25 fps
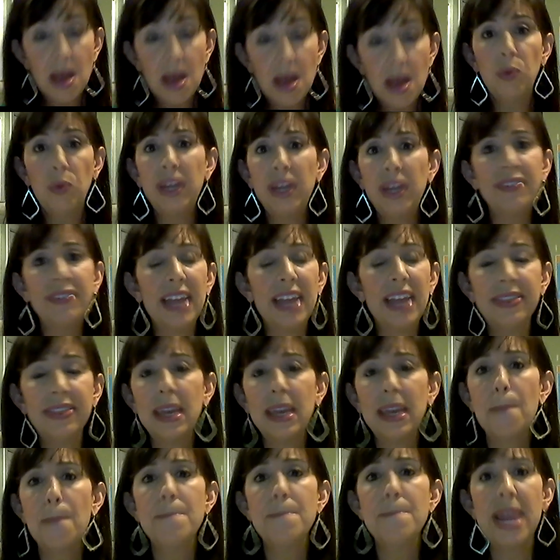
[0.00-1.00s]
We've got the
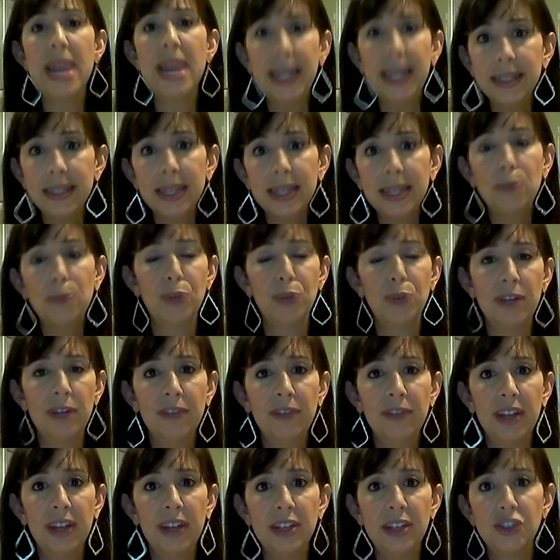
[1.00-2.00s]
amazing
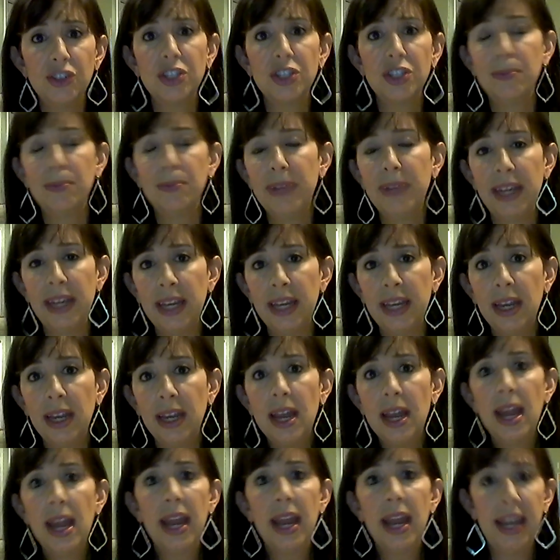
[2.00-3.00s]
privilege to be
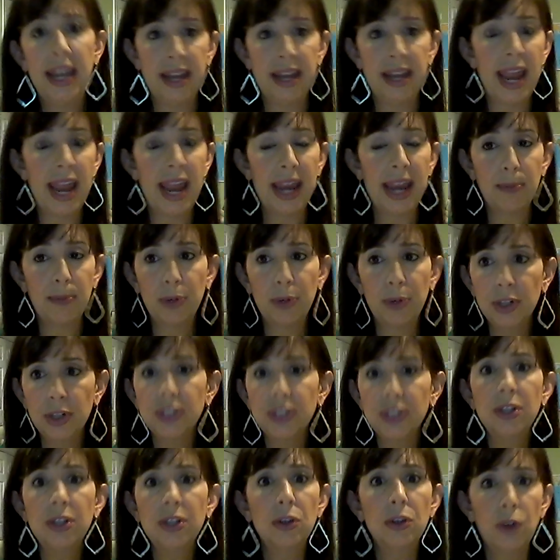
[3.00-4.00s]
in a
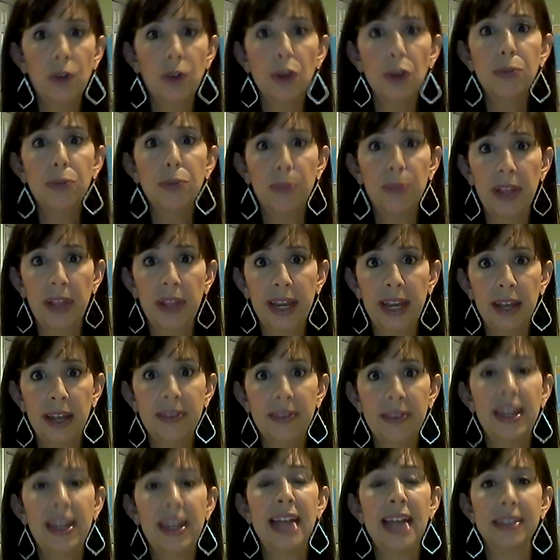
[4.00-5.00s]
personal growth plan
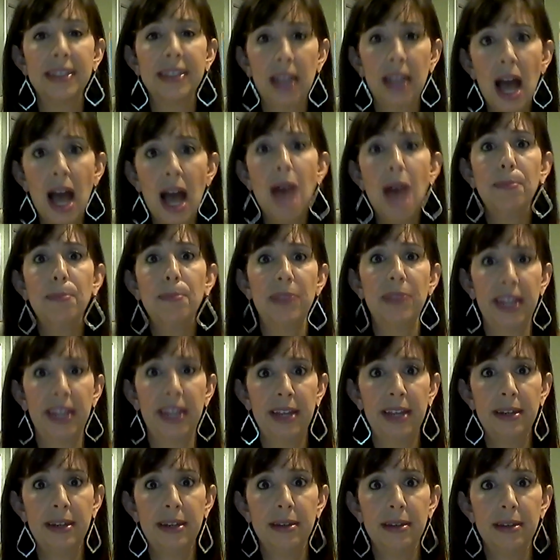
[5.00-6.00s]
that has a comp
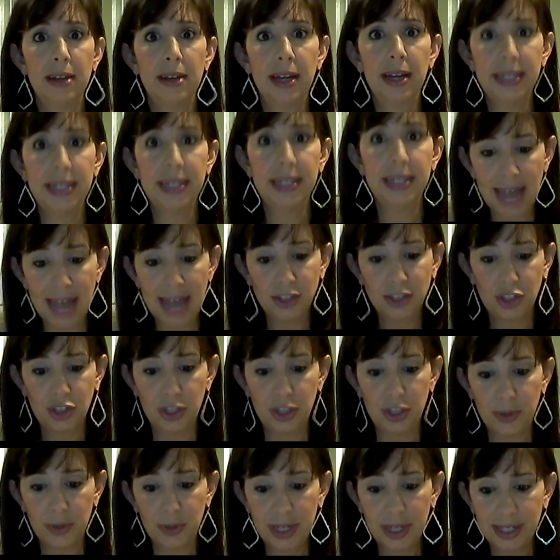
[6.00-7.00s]
plan attached to
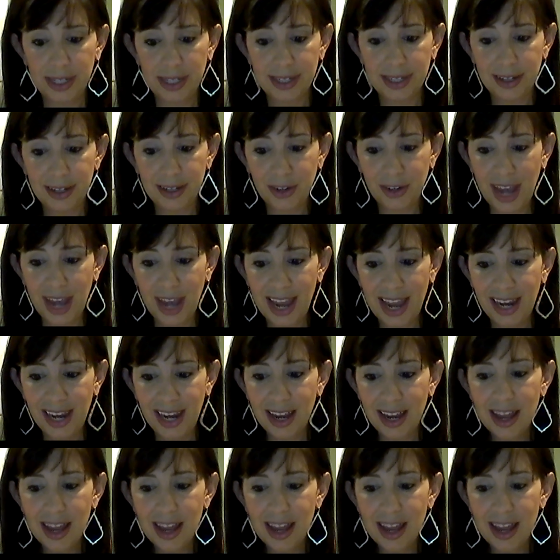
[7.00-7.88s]
it, okay?